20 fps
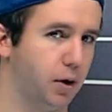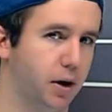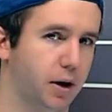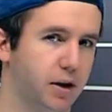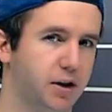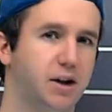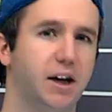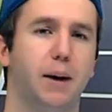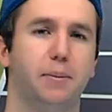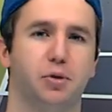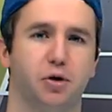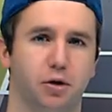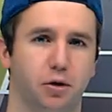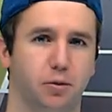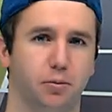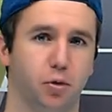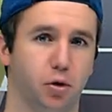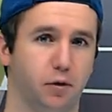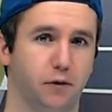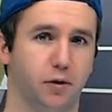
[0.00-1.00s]

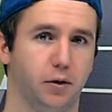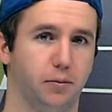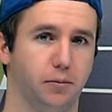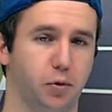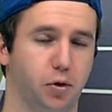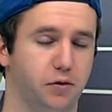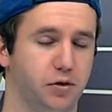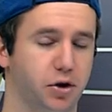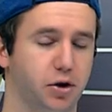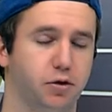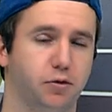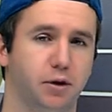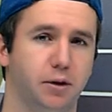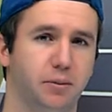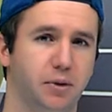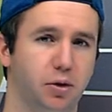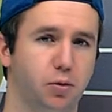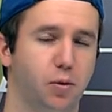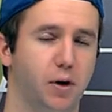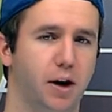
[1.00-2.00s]
Exceptional mover, moves
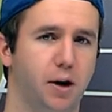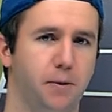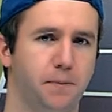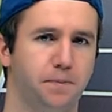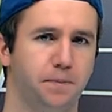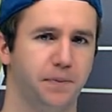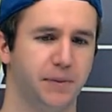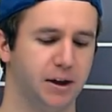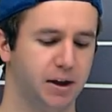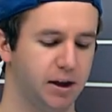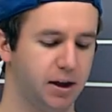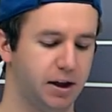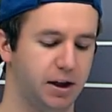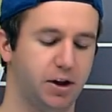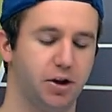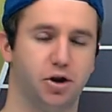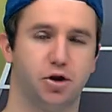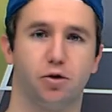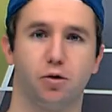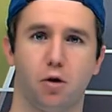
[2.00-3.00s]
extremely well.
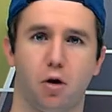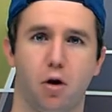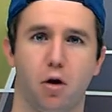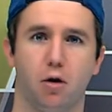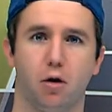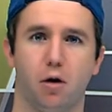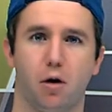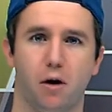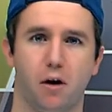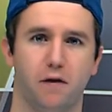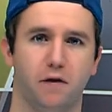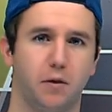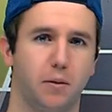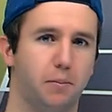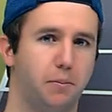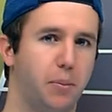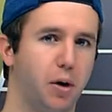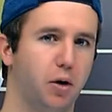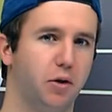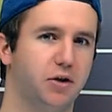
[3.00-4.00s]
He's strong off
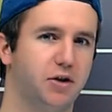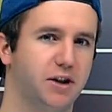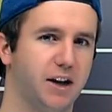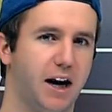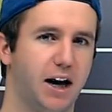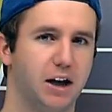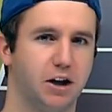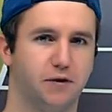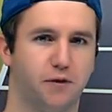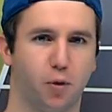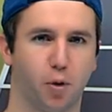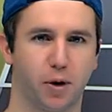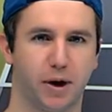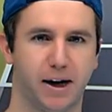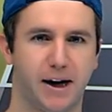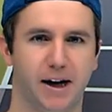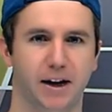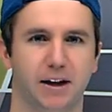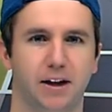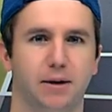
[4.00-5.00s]
both sides,
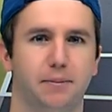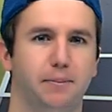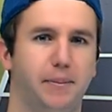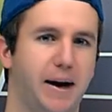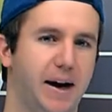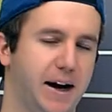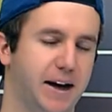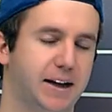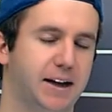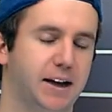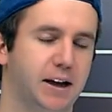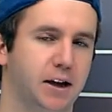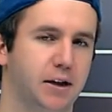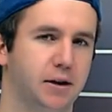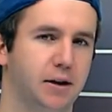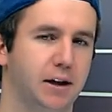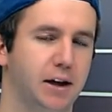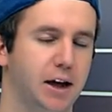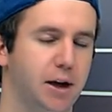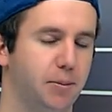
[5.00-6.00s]
forehand and
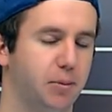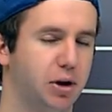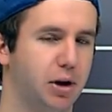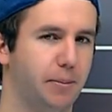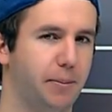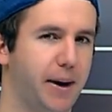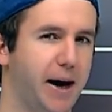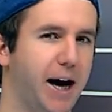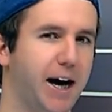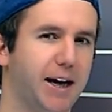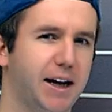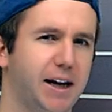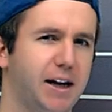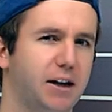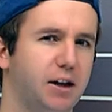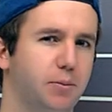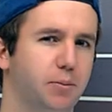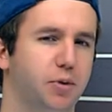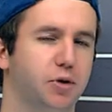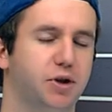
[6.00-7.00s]
backhand, but the
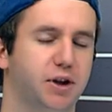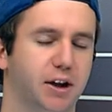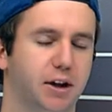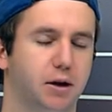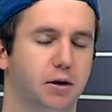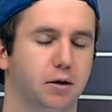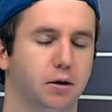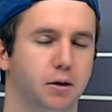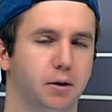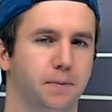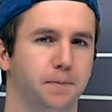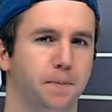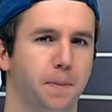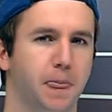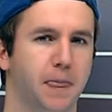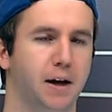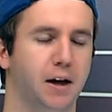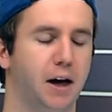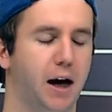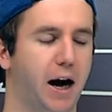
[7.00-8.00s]
backhand in particular,
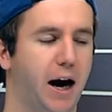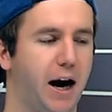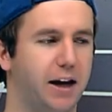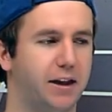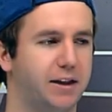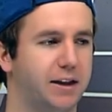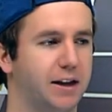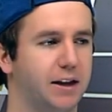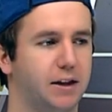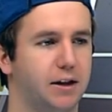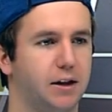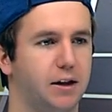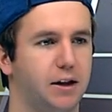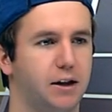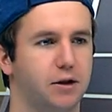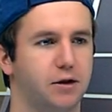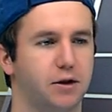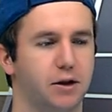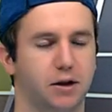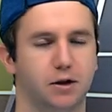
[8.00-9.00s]
I think,
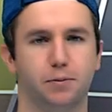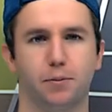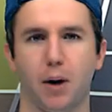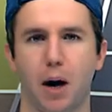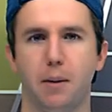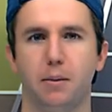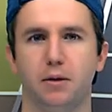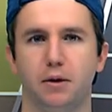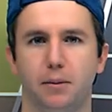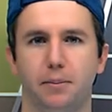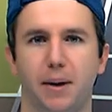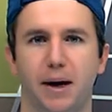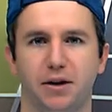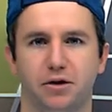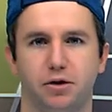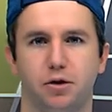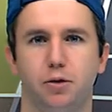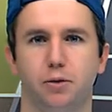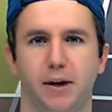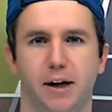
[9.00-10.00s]
is probably the
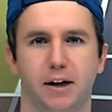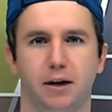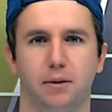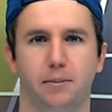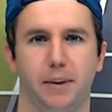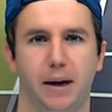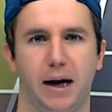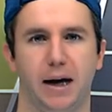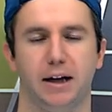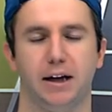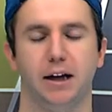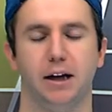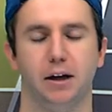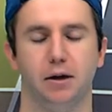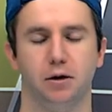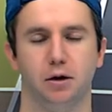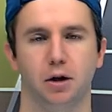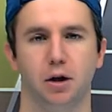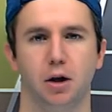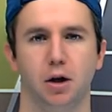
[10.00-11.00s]
best two-handed
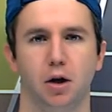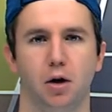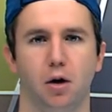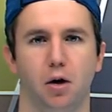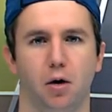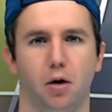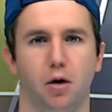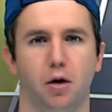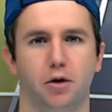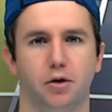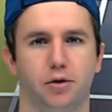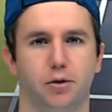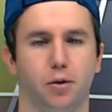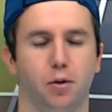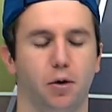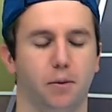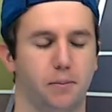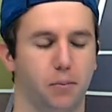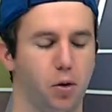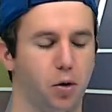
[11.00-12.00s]
backhand on
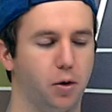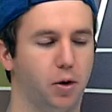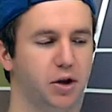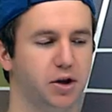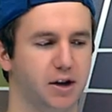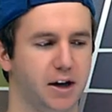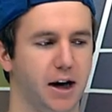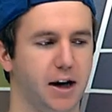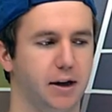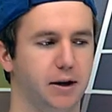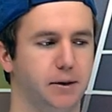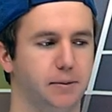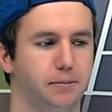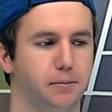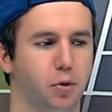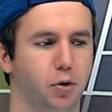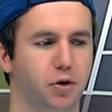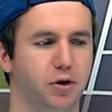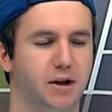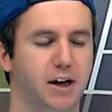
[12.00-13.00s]
tour. Murray's got a
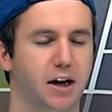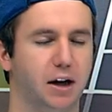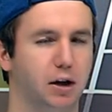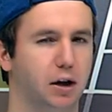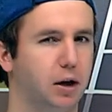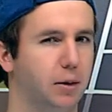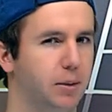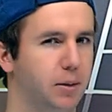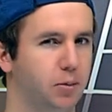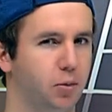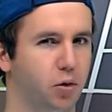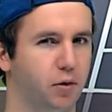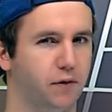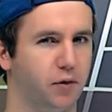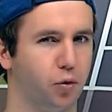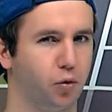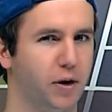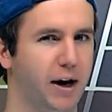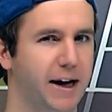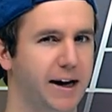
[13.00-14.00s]
little bit more
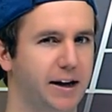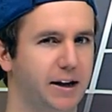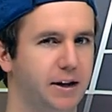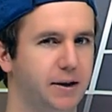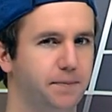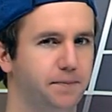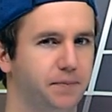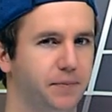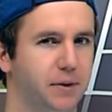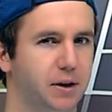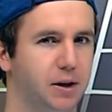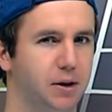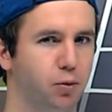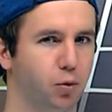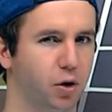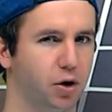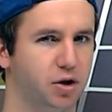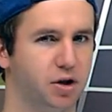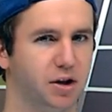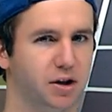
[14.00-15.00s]
variety. He
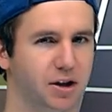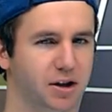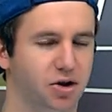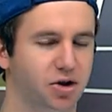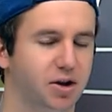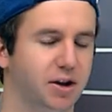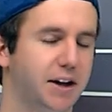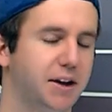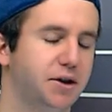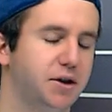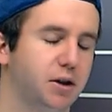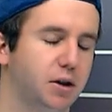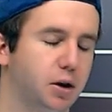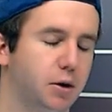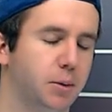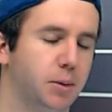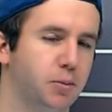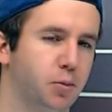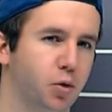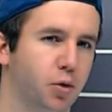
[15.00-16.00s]
works in the slice a
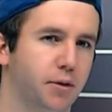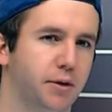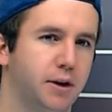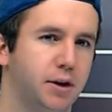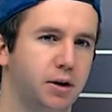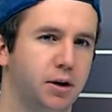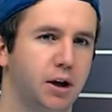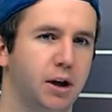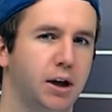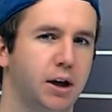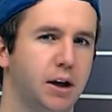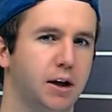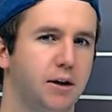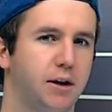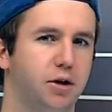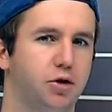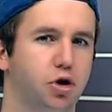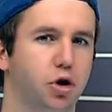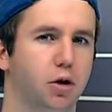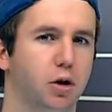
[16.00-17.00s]
little bit more than
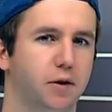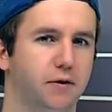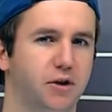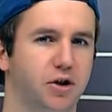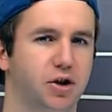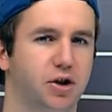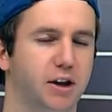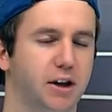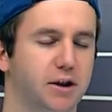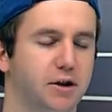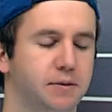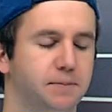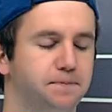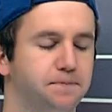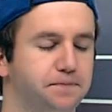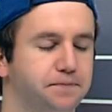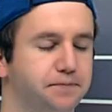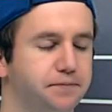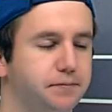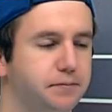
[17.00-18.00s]
Djokovic does.
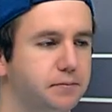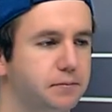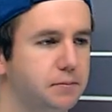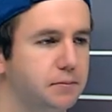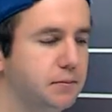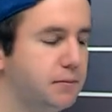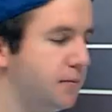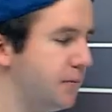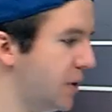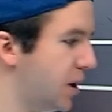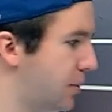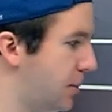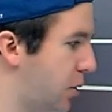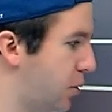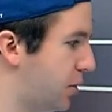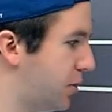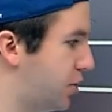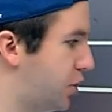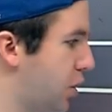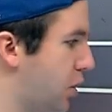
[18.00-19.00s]
But
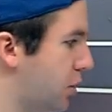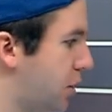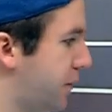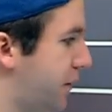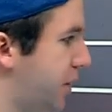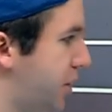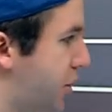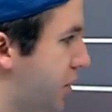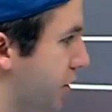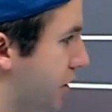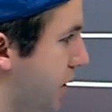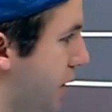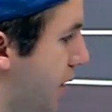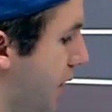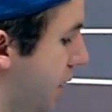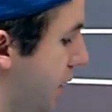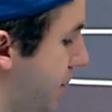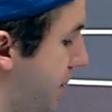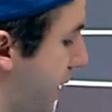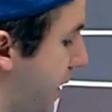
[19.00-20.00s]
with Djokovic, you're
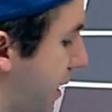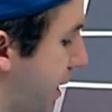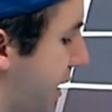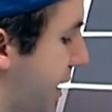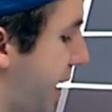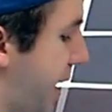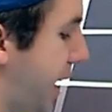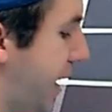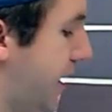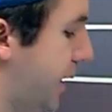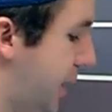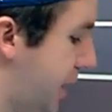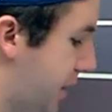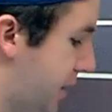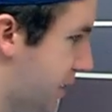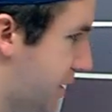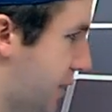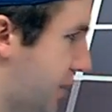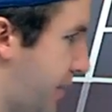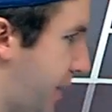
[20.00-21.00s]
talking about a guy,
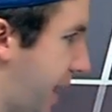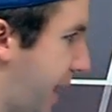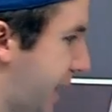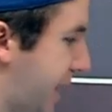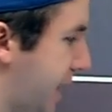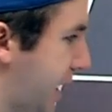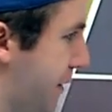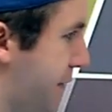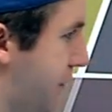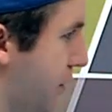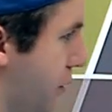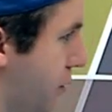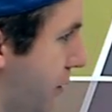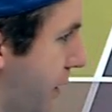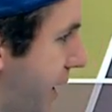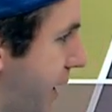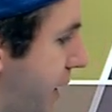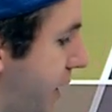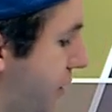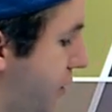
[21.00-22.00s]
this is a backhand for a
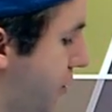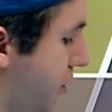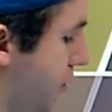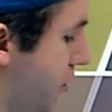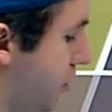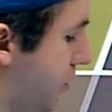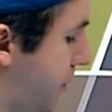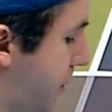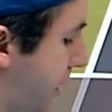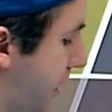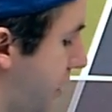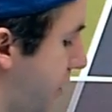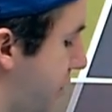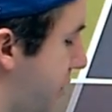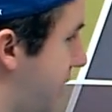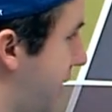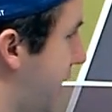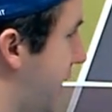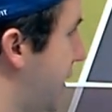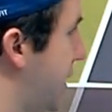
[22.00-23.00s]
righty, circles player,
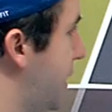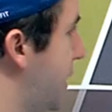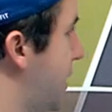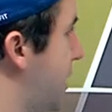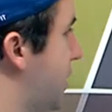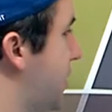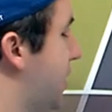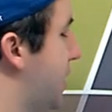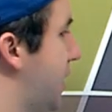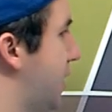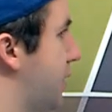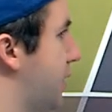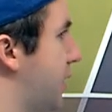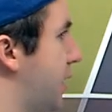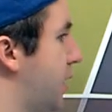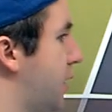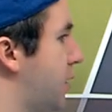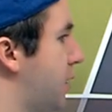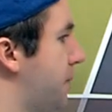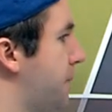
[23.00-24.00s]
stick side they're
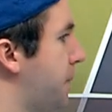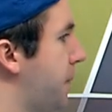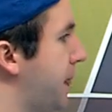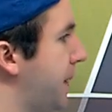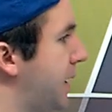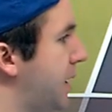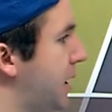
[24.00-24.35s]
hitting on.